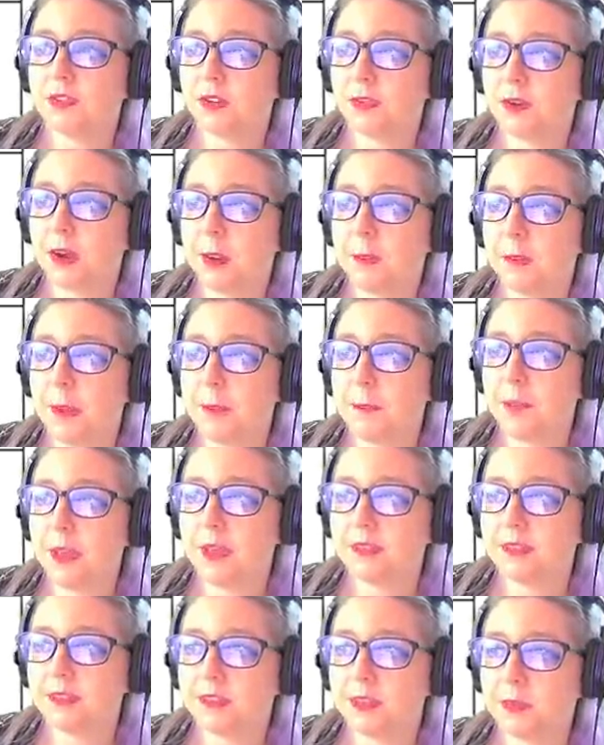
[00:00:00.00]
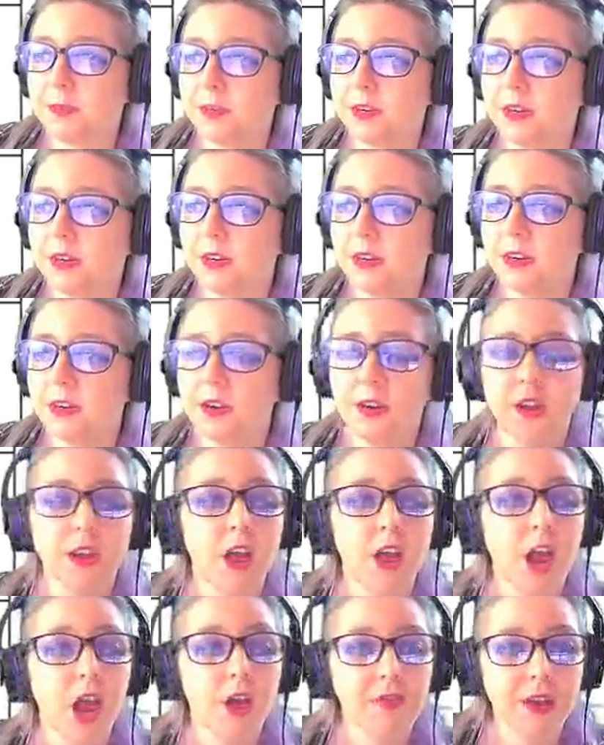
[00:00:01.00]
around my mass number
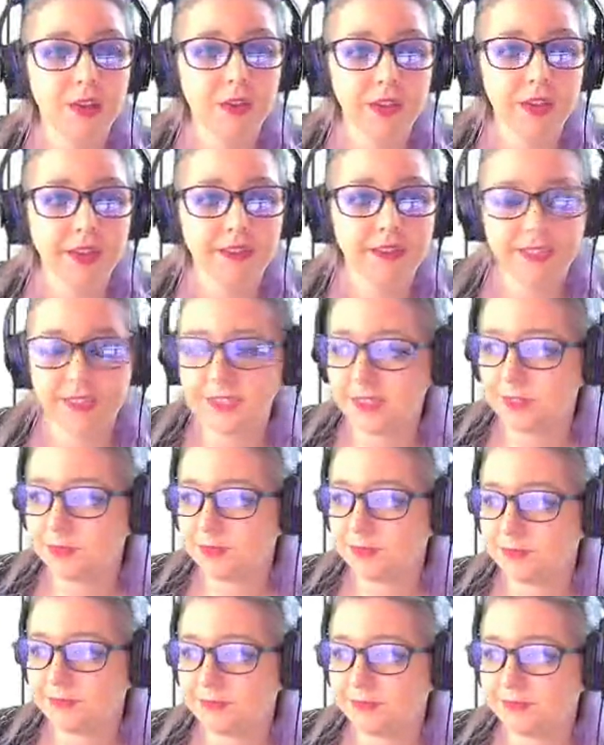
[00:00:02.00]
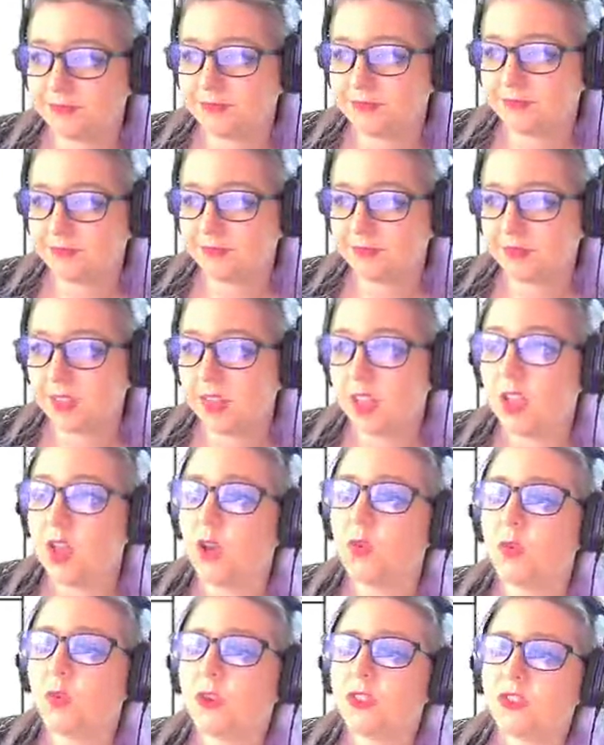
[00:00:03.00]
around 18.
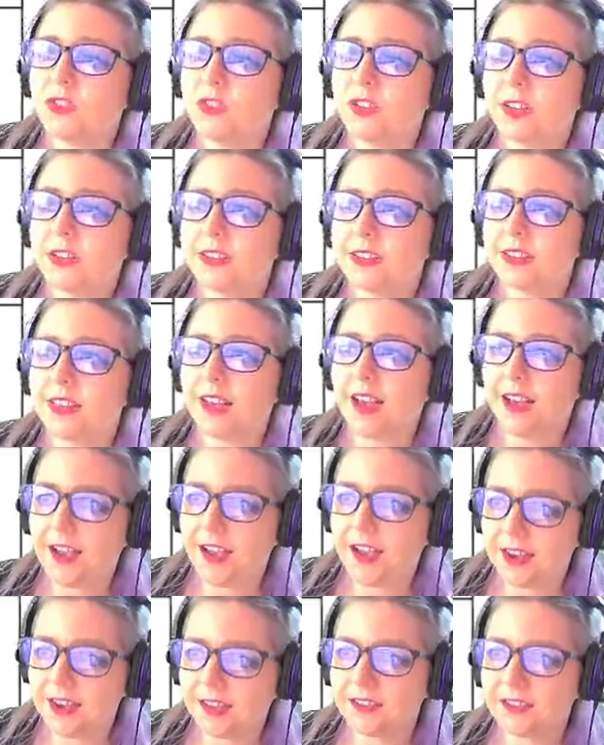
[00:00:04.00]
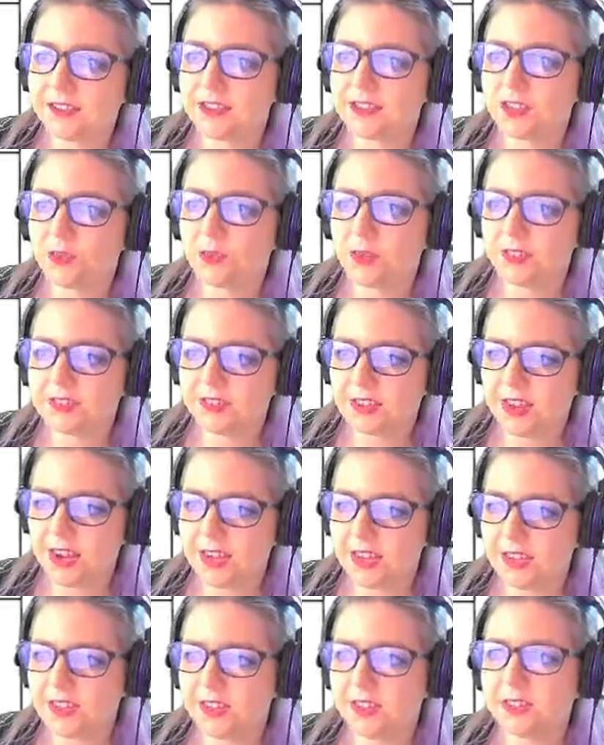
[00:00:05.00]
Once you got to the ions, there wasn't
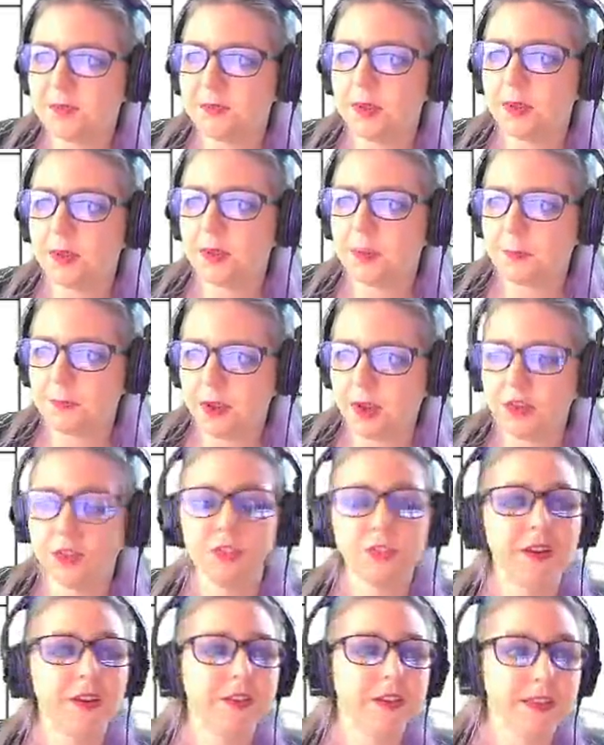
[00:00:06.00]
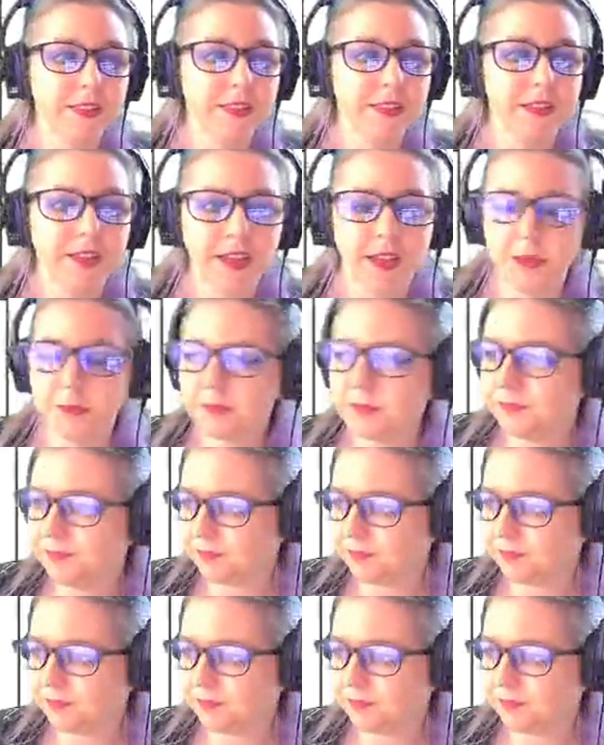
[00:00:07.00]
anything to box around in the name.